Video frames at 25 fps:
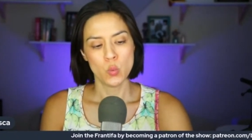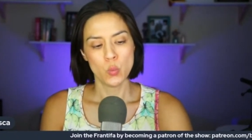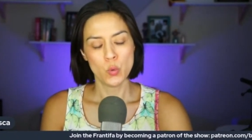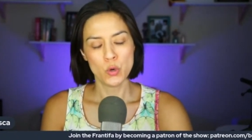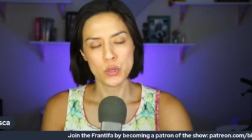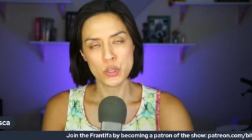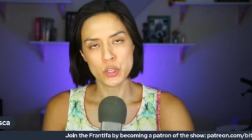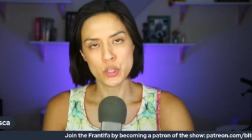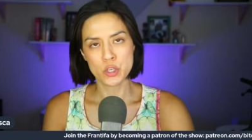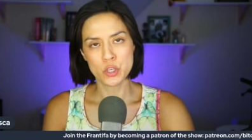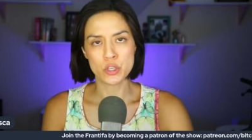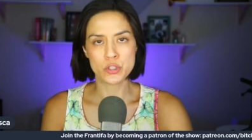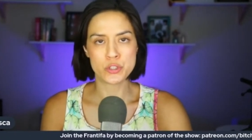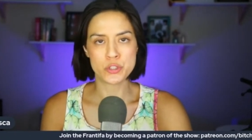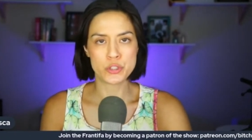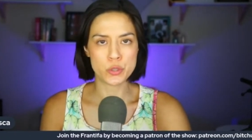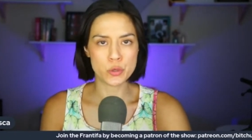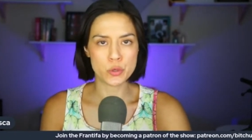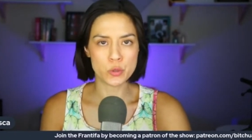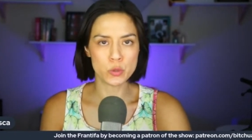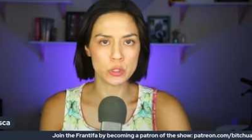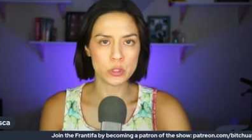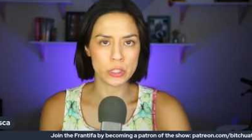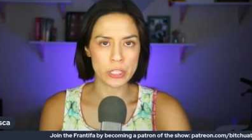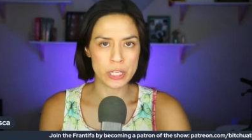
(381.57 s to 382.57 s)
when you're
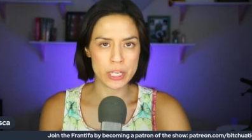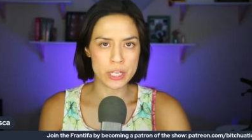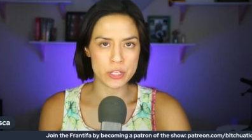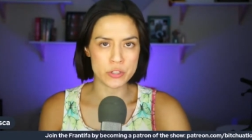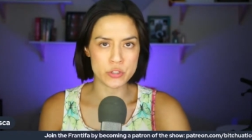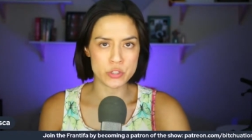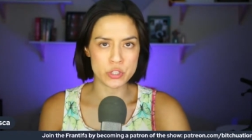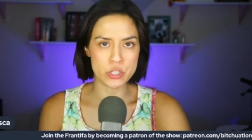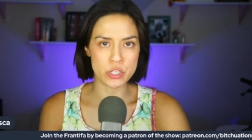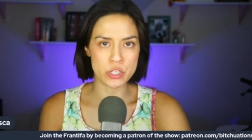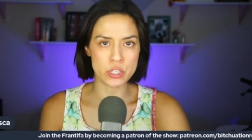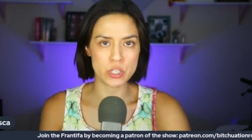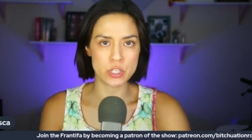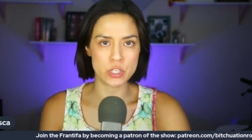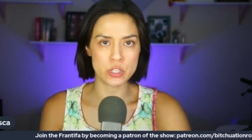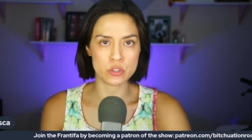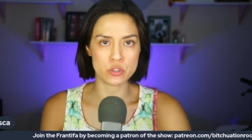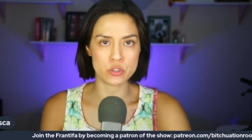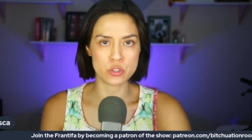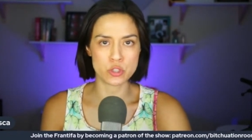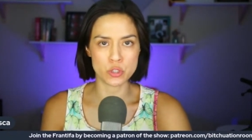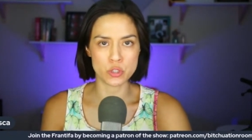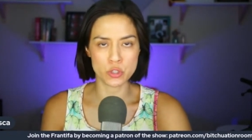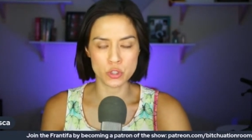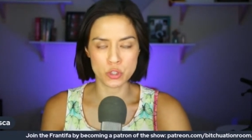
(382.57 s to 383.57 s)
too lazy
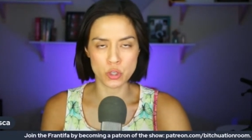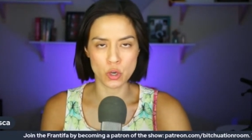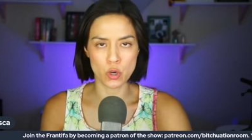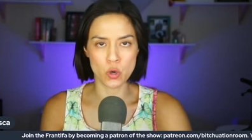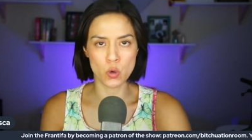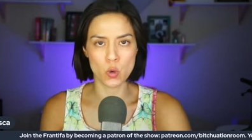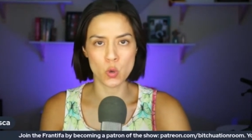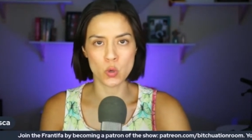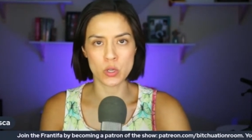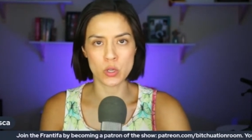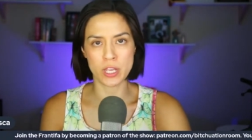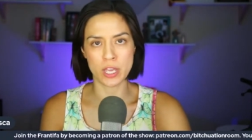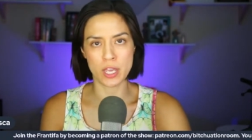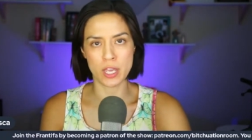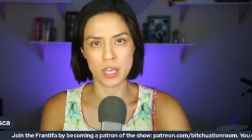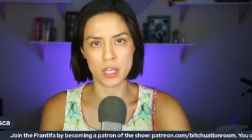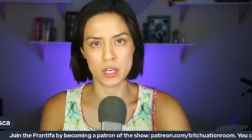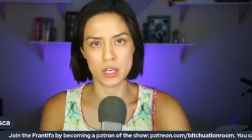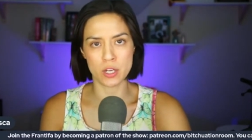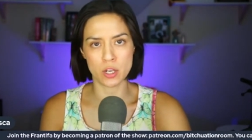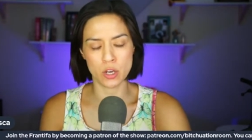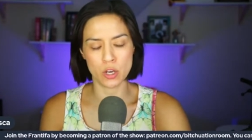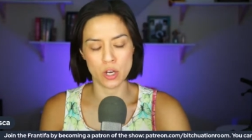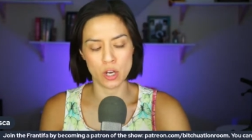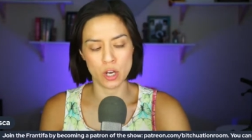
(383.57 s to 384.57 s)
to go
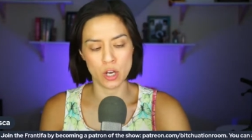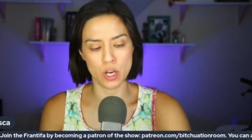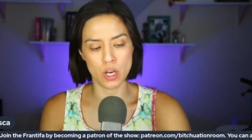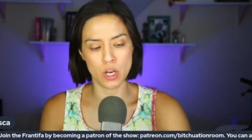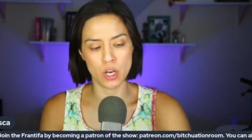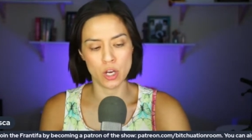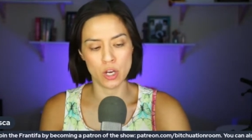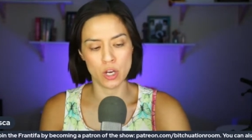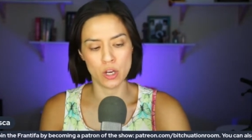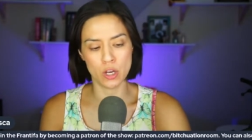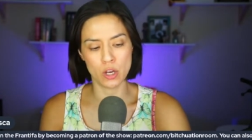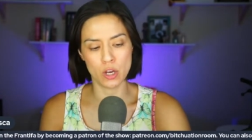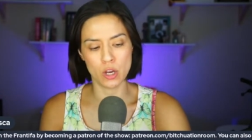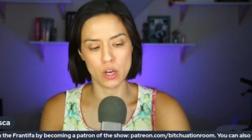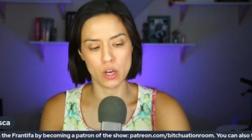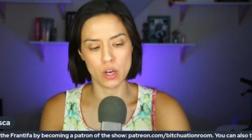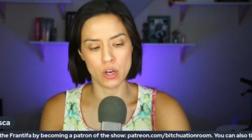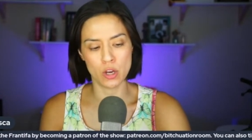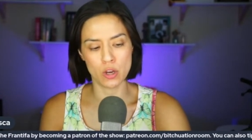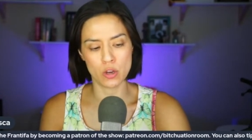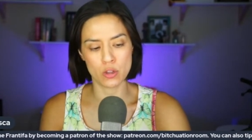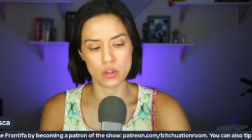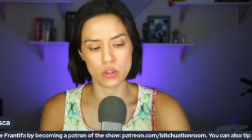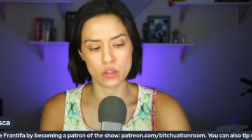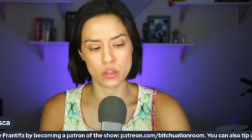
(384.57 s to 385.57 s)
get uh,
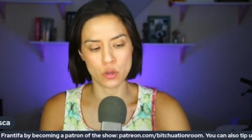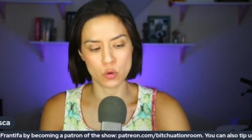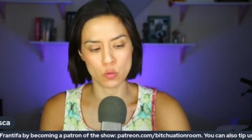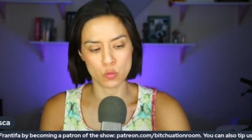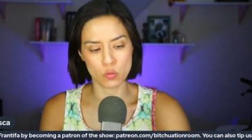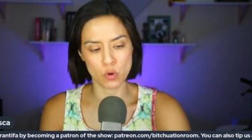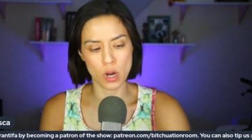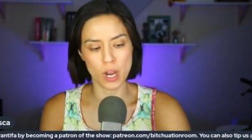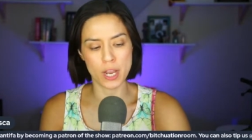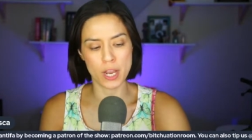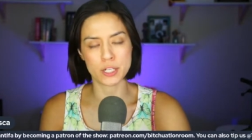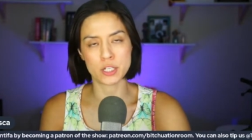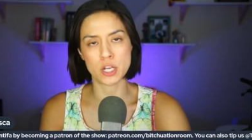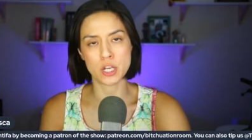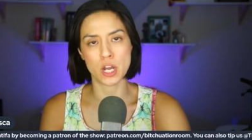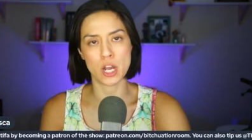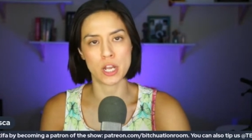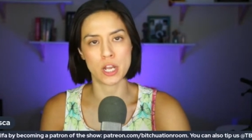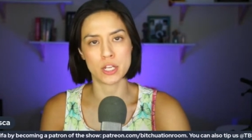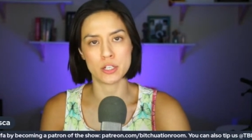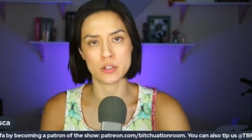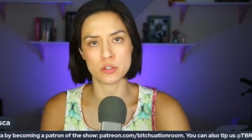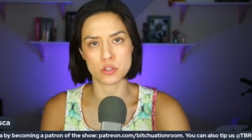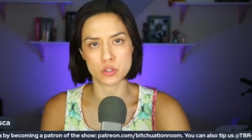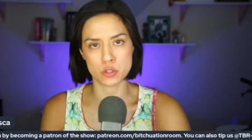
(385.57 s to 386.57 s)
the right
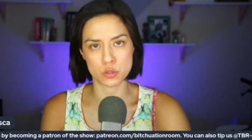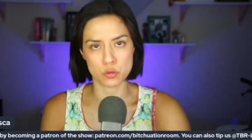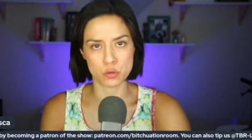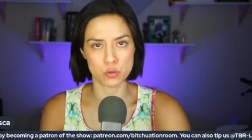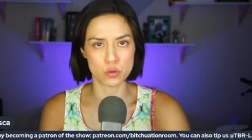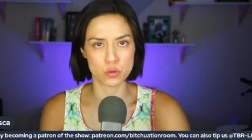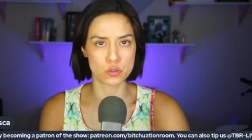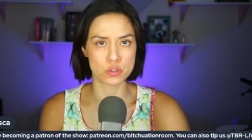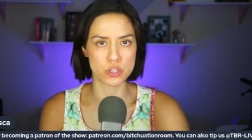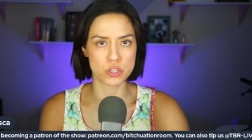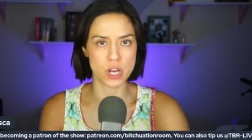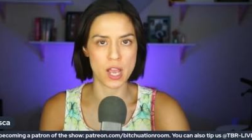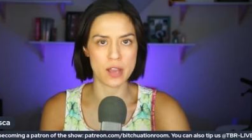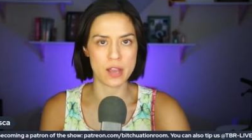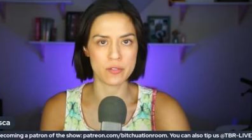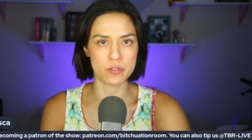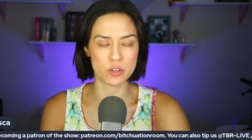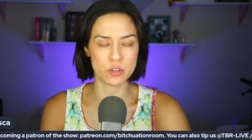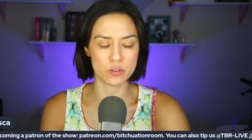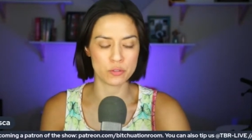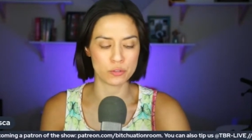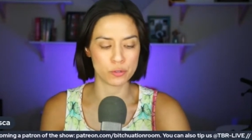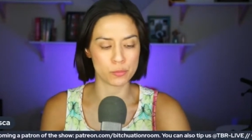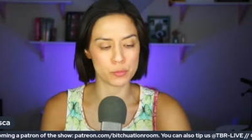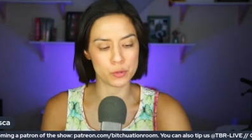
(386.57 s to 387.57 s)
kind of
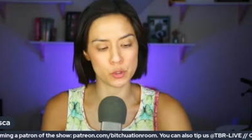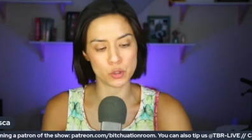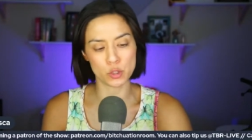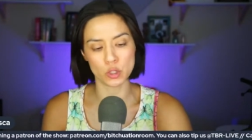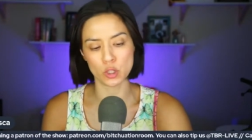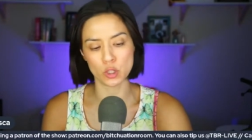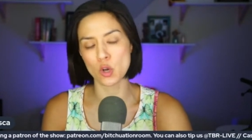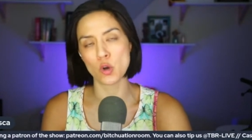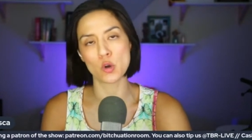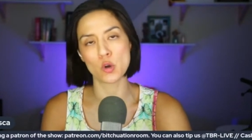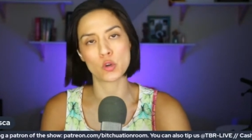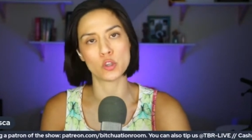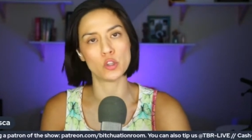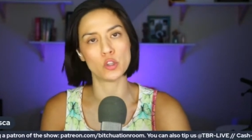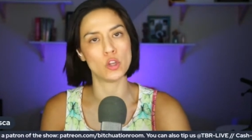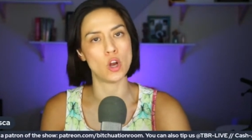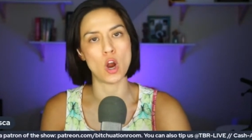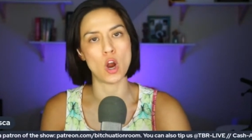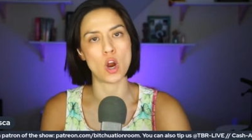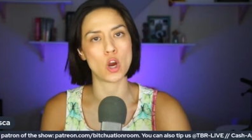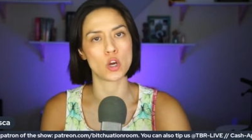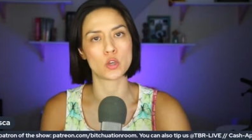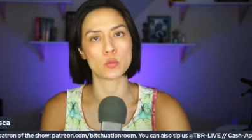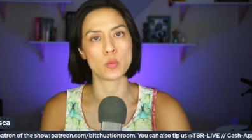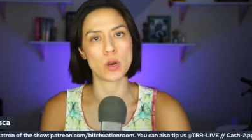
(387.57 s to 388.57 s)
screwdriver from your local
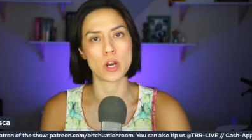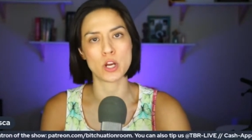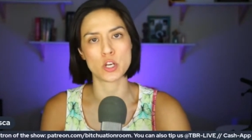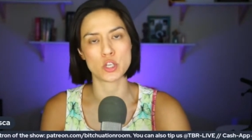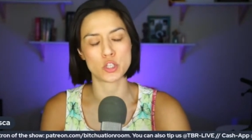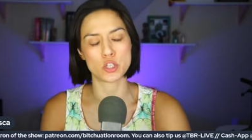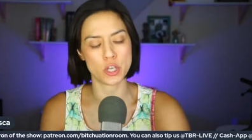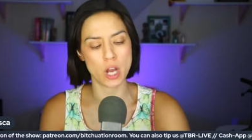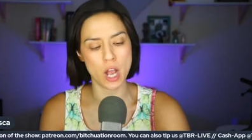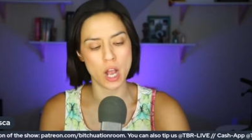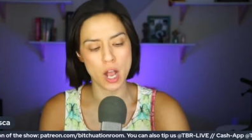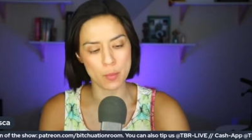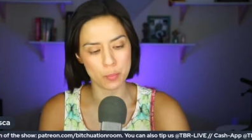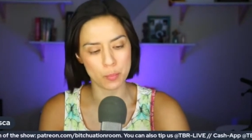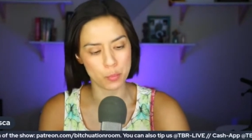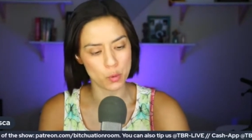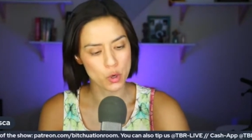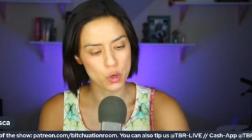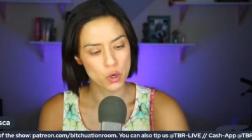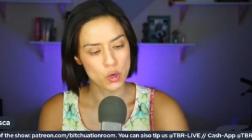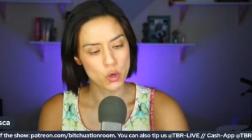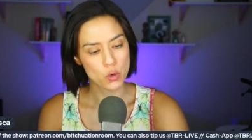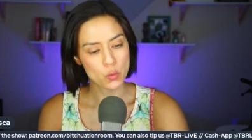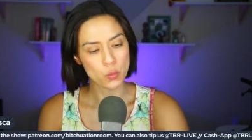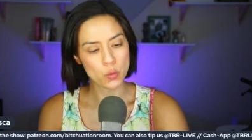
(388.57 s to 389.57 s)
hardware shop,
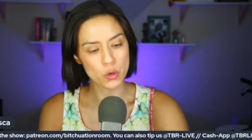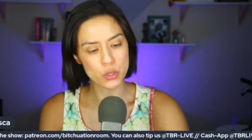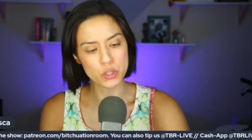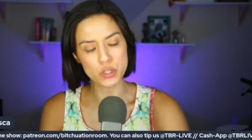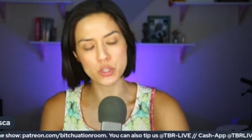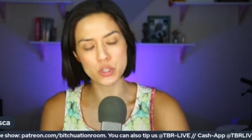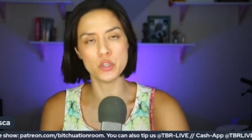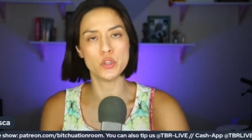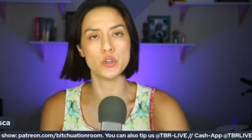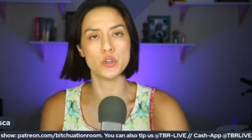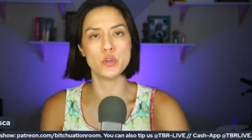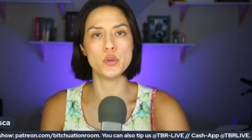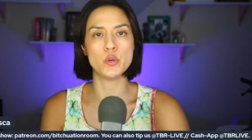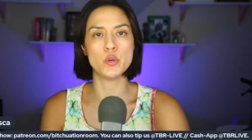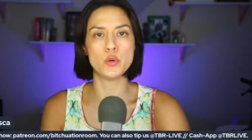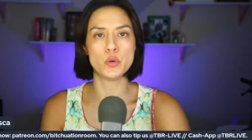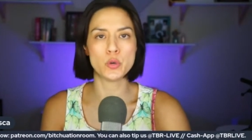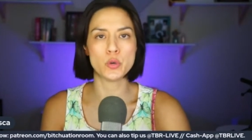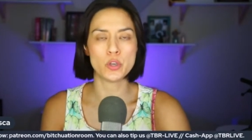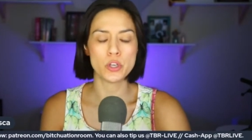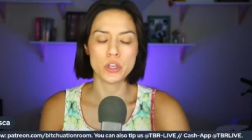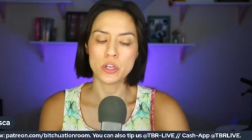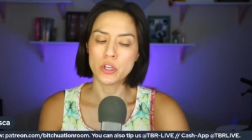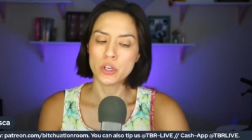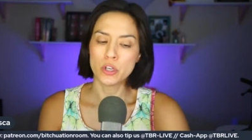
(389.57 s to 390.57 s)
when
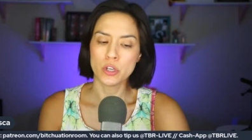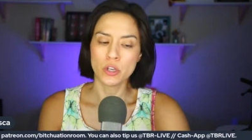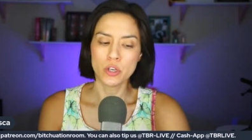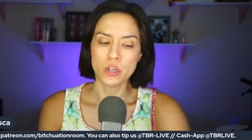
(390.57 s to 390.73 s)
you